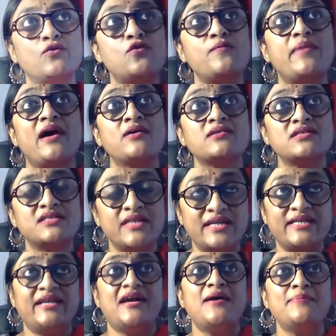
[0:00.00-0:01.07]
go about
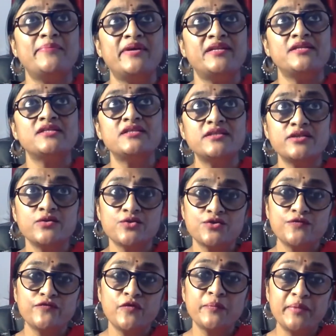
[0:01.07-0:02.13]
setting up an
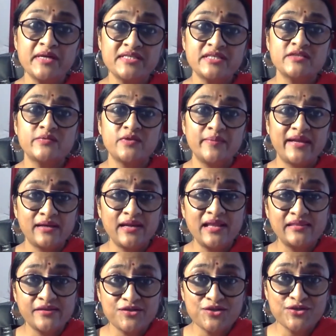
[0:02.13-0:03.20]
institution for persons with
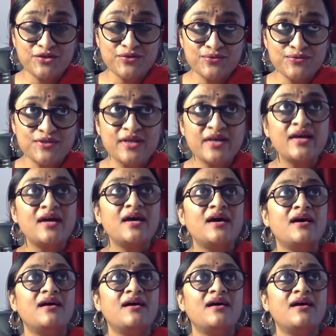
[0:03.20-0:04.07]
mental health issues